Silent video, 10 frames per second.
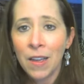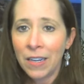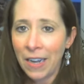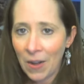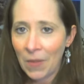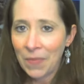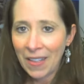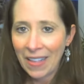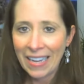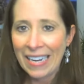Now,
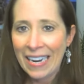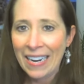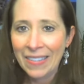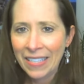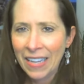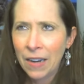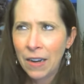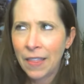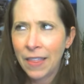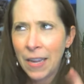like I said,
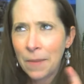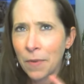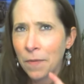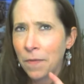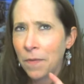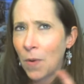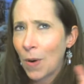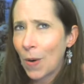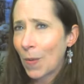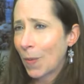I think
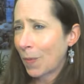before